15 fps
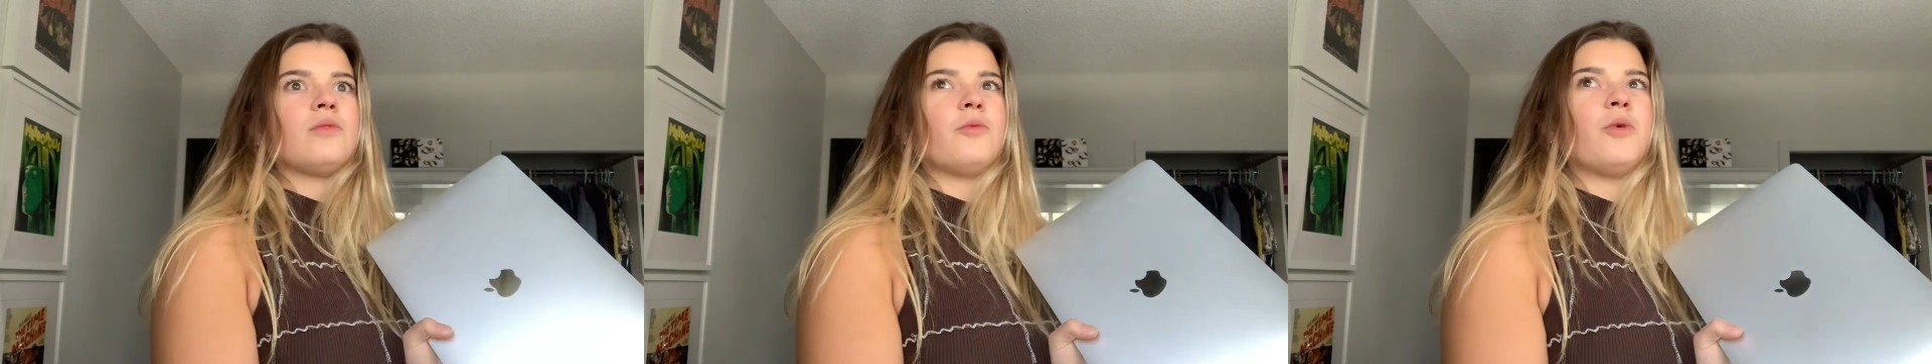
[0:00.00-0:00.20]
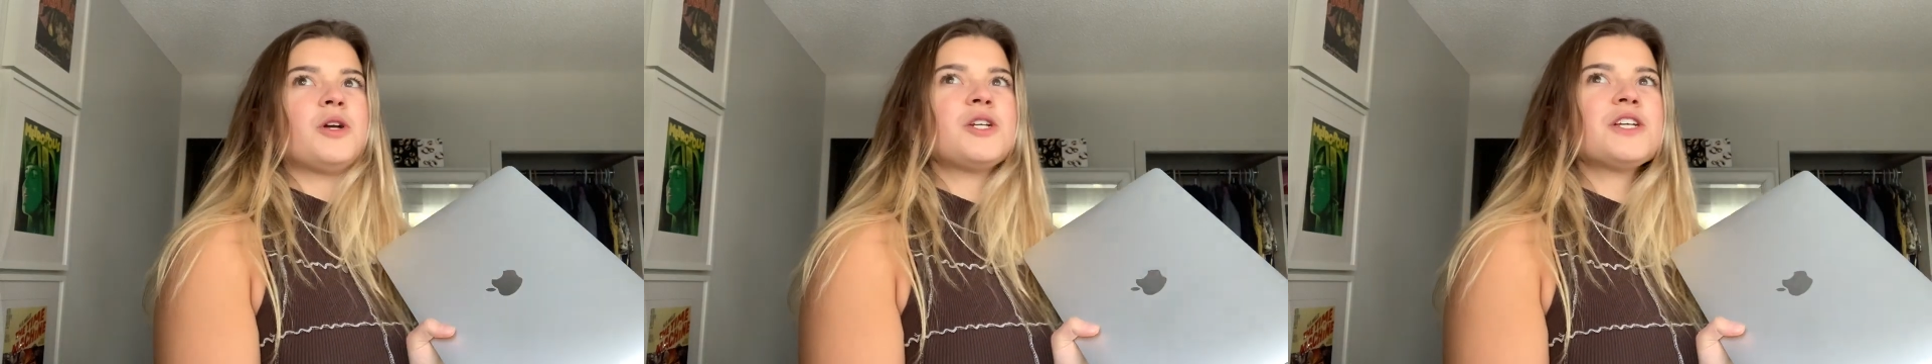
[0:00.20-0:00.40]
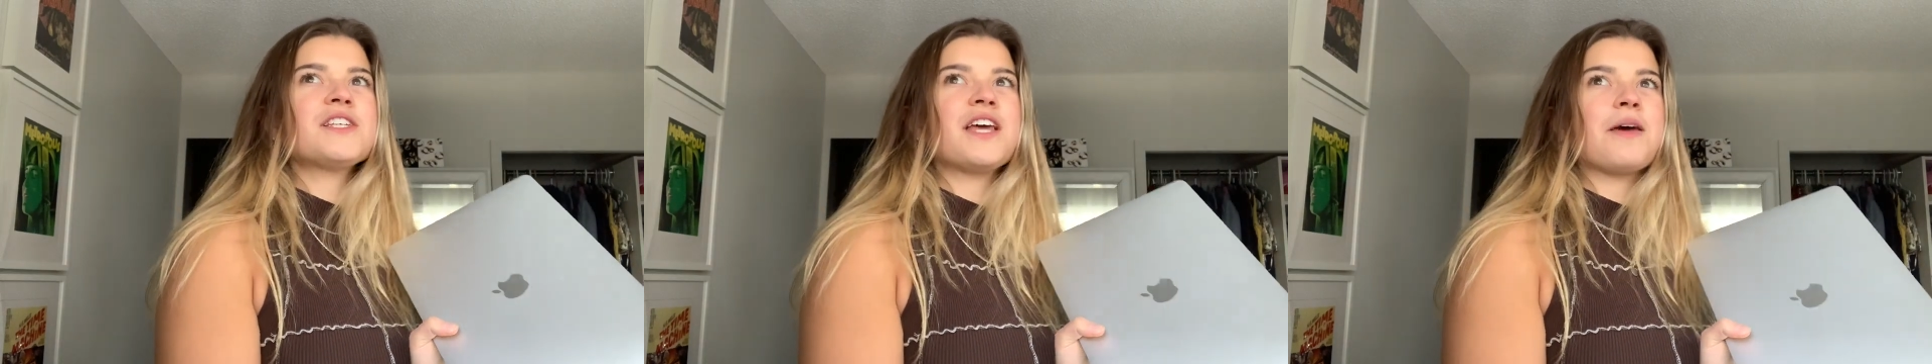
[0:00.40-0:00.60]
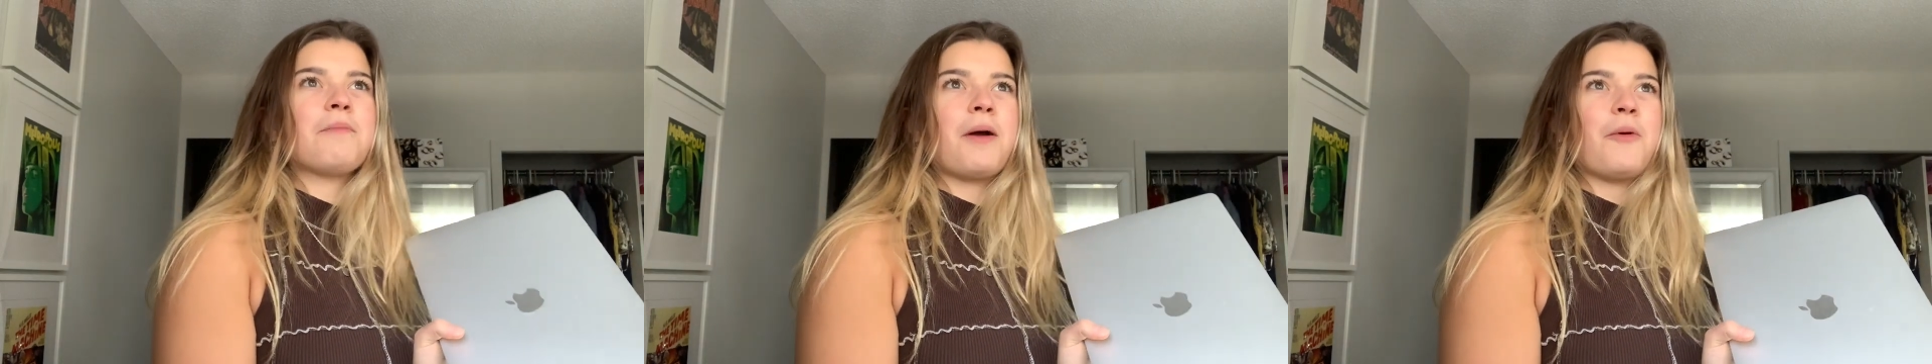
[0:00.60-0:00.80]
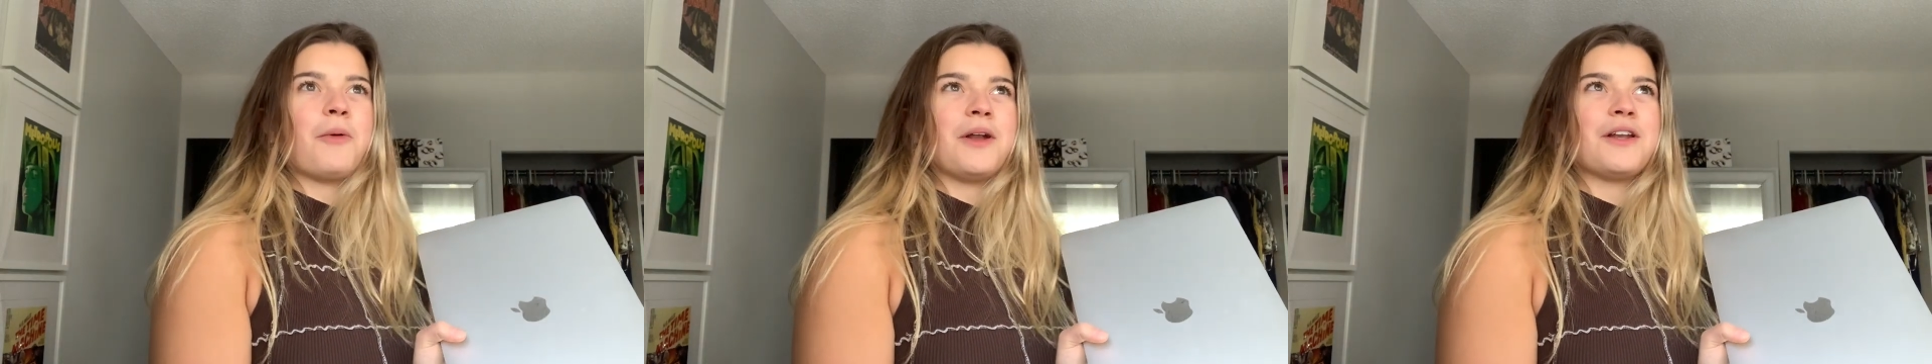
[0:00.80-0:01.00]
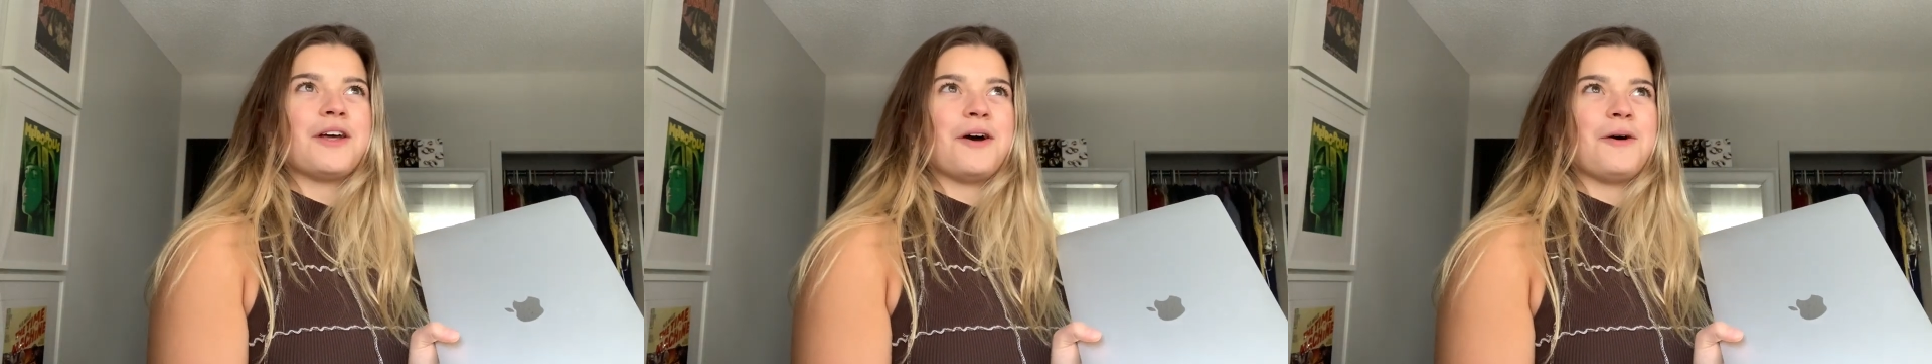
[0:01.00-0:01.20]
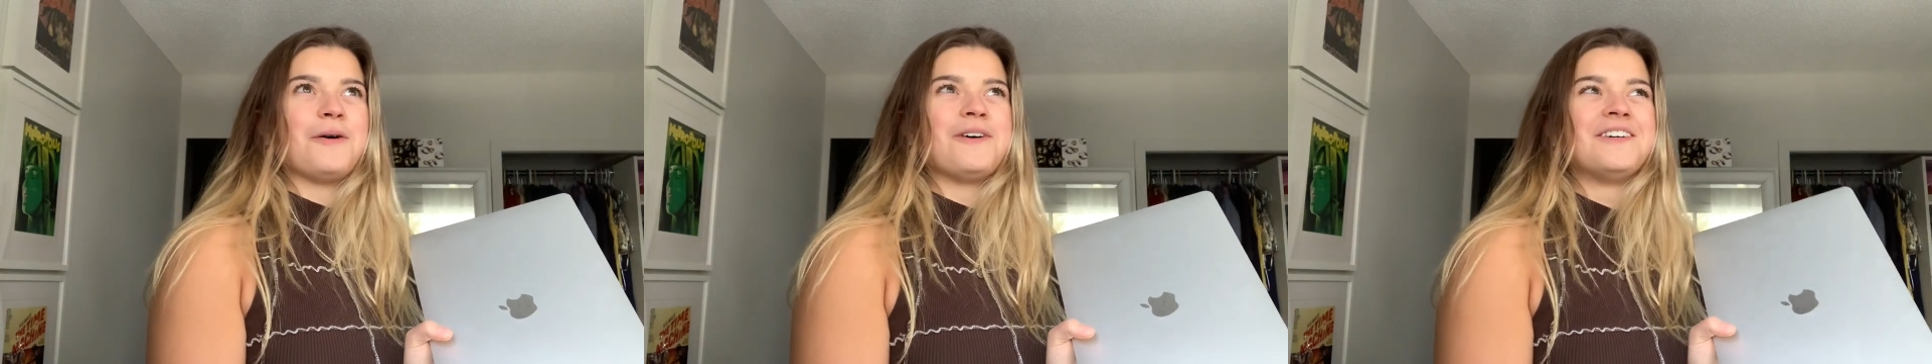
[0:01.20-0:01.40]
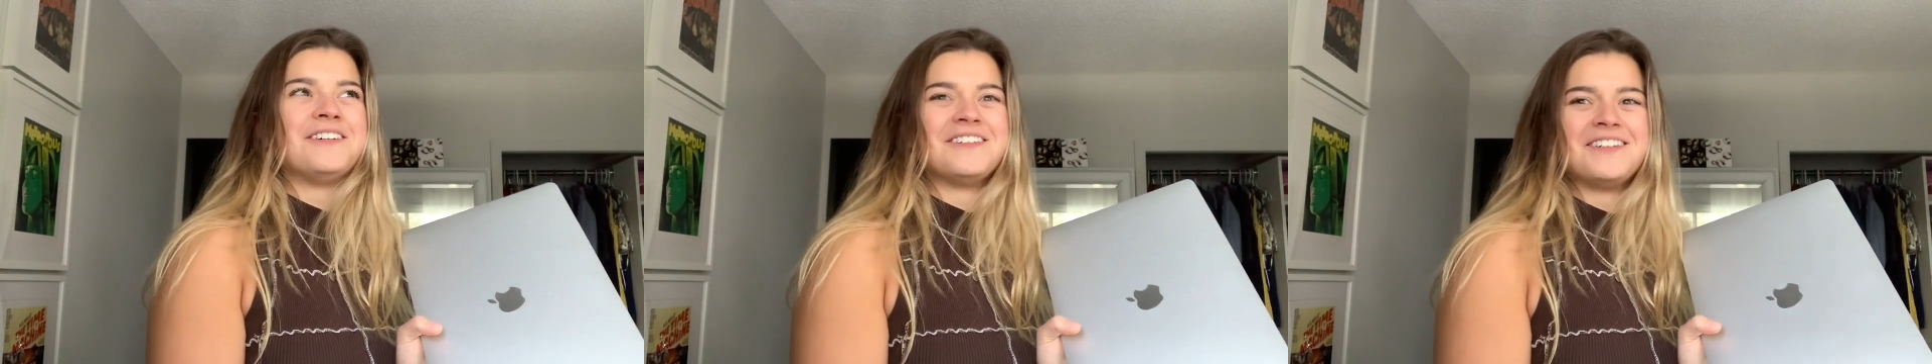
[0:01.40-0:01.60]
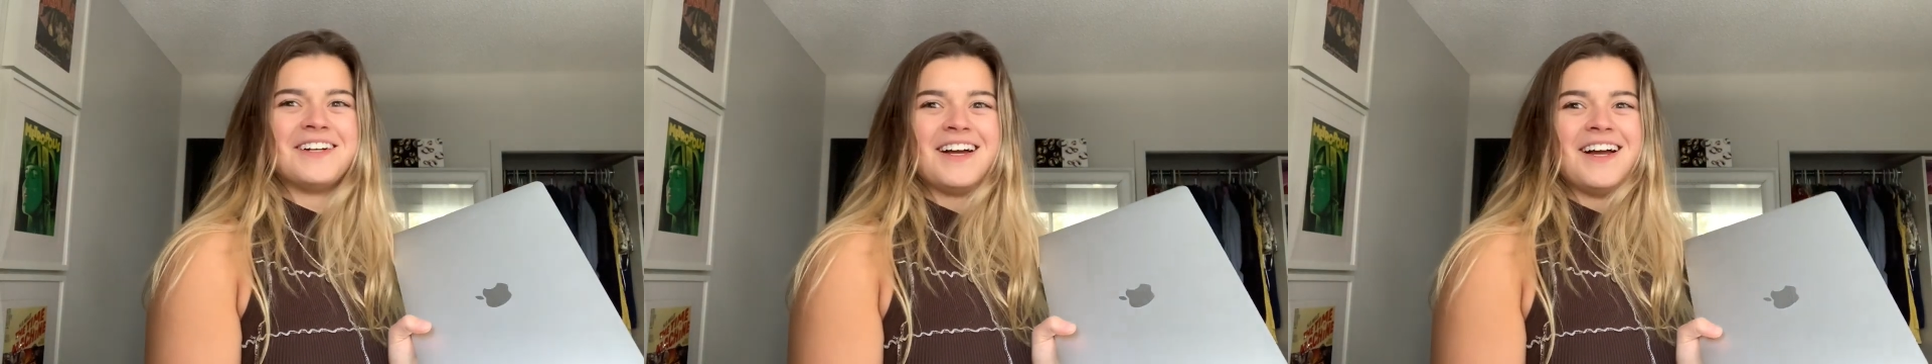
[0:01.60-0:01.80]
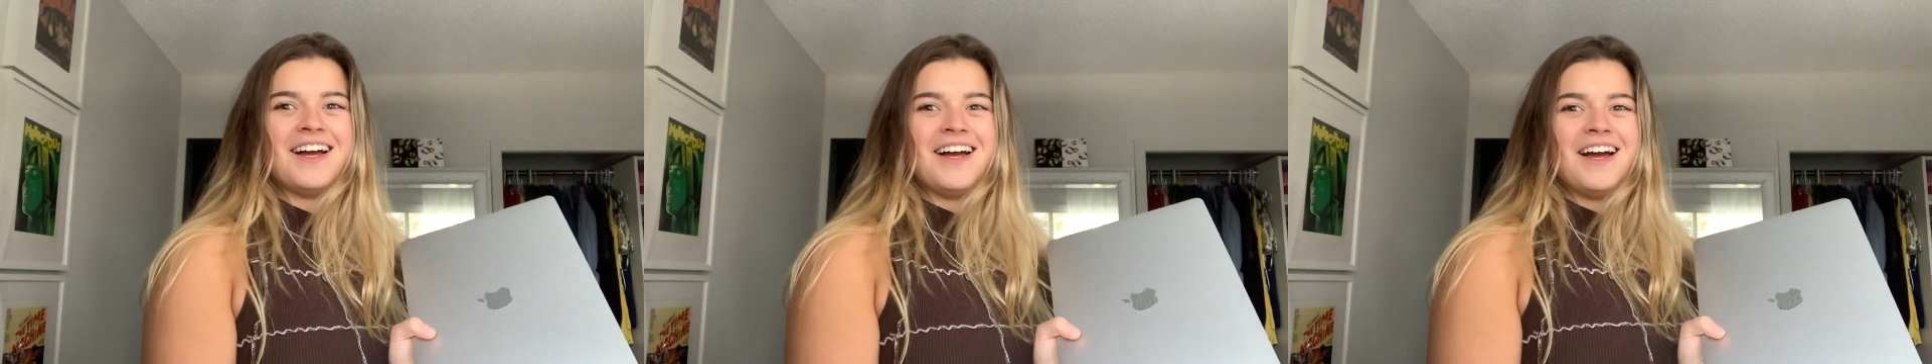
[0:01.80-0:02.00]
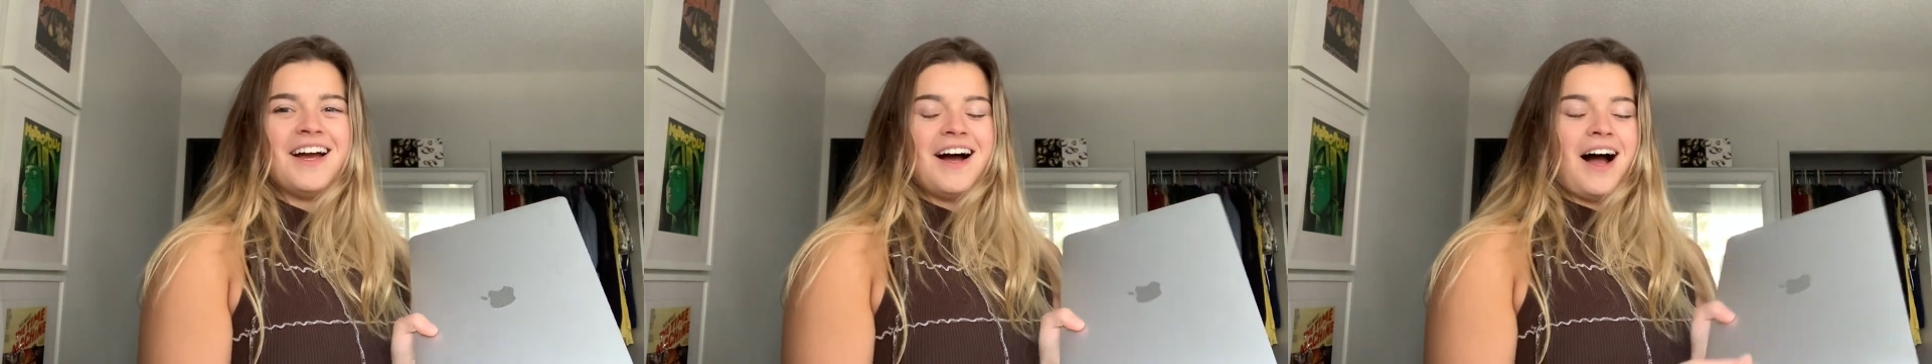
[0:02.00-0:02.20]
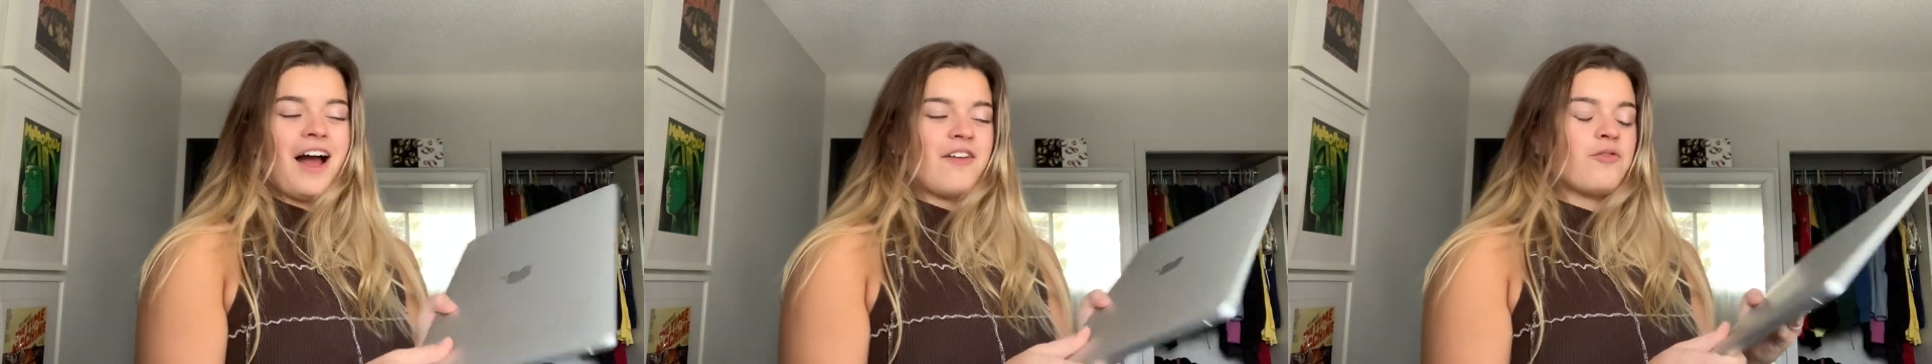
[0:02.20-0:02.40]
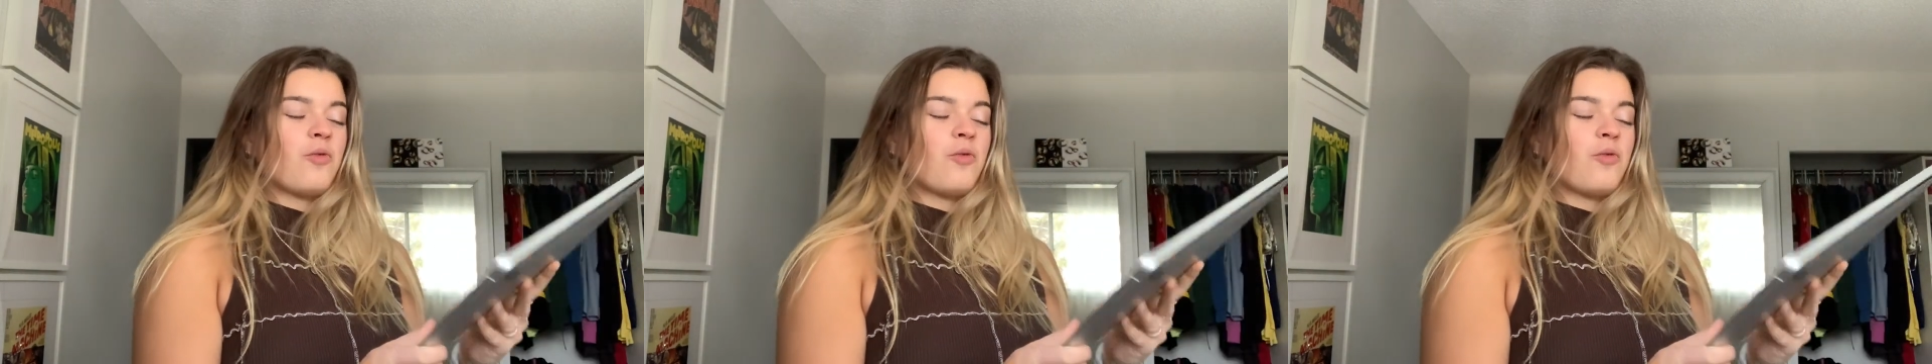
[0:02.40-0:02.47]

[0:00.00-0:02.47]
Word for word: we just hit my window. I've